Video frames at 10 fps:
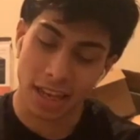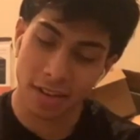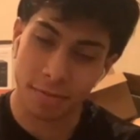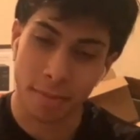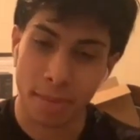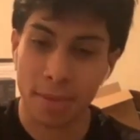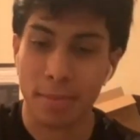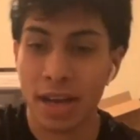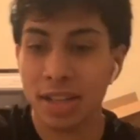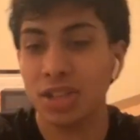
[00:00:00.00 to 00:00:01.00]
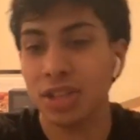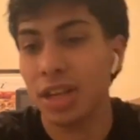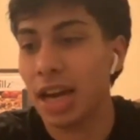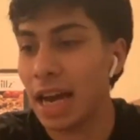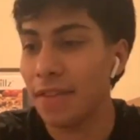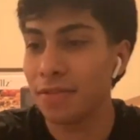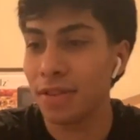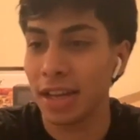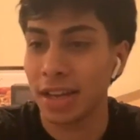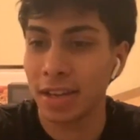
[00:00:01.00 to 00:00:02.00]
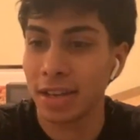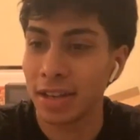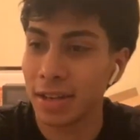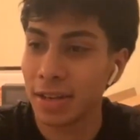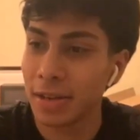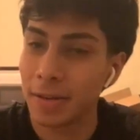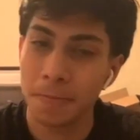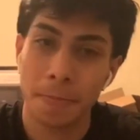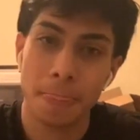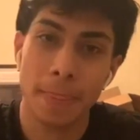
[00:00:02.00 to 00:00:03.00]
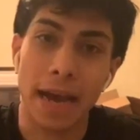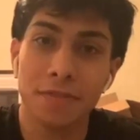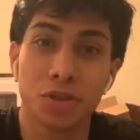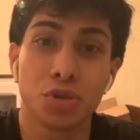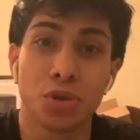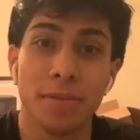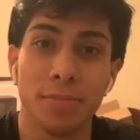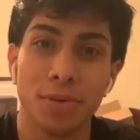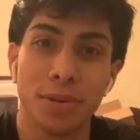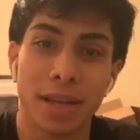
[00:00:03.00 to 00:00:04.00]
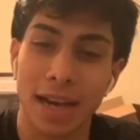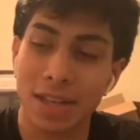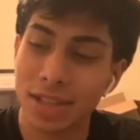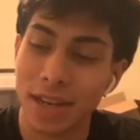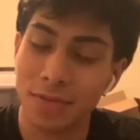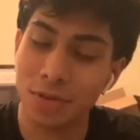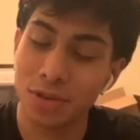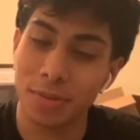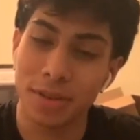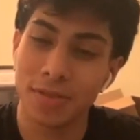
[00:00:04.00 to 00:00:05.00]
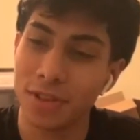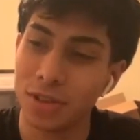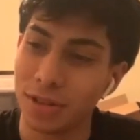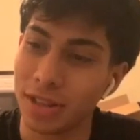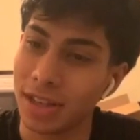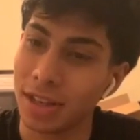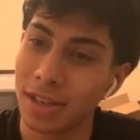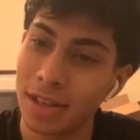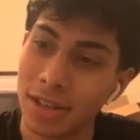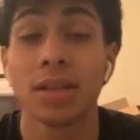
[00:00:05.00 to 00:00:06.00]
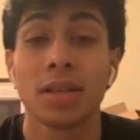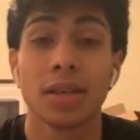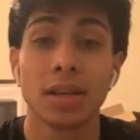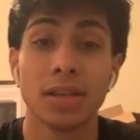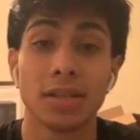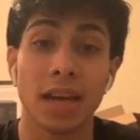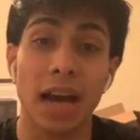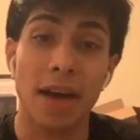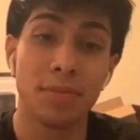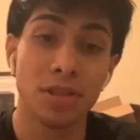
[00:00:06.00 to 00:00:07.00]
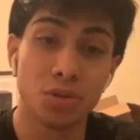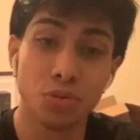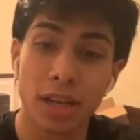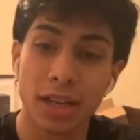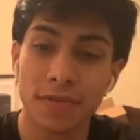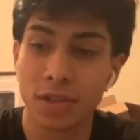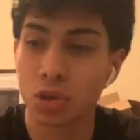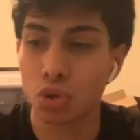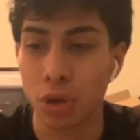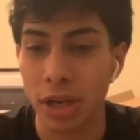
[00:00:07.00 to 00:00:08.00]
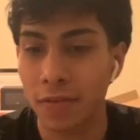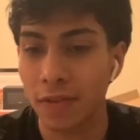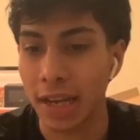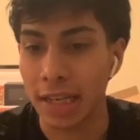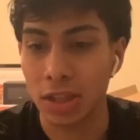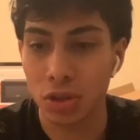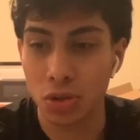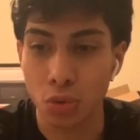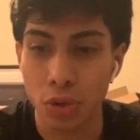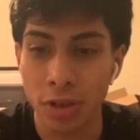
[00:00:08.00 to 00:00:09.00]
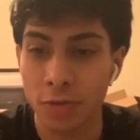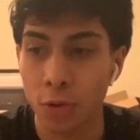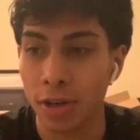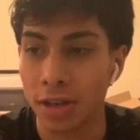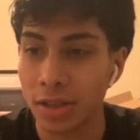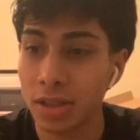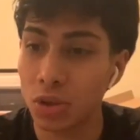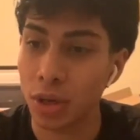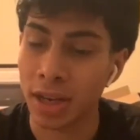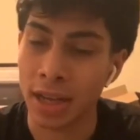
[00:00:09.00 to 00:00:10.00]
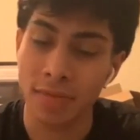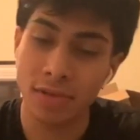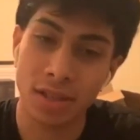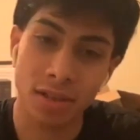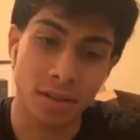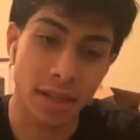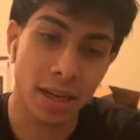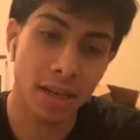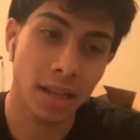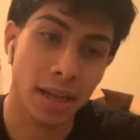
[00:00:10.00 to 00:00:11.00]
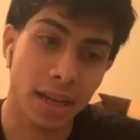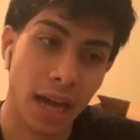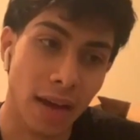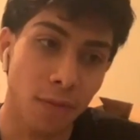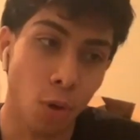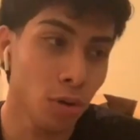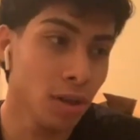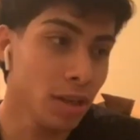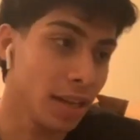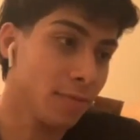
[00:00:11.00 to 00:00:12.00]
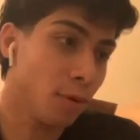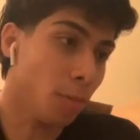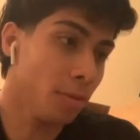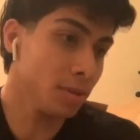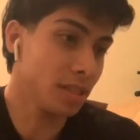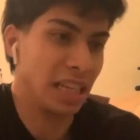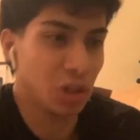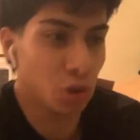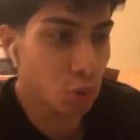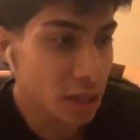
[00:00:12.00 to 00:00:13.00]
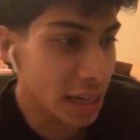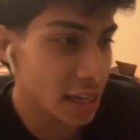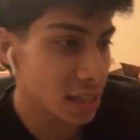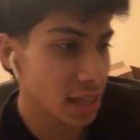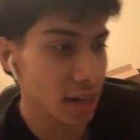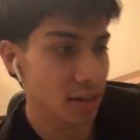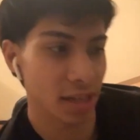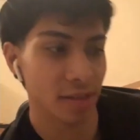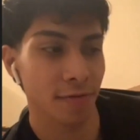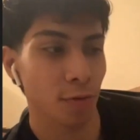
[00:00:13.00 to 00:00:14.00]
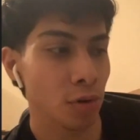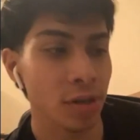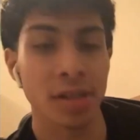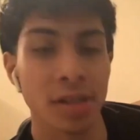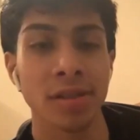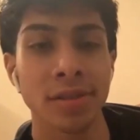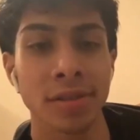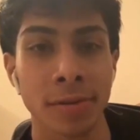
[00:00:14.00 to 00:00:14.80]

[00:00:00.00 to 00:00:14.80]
of my match, I have to like I have to train, bro. Like, I just have to do some individual thing. Because I've been doing individual training for like 3-4 years, training every single day. Like, I've only like probably missed like 3 days out of like 4 years.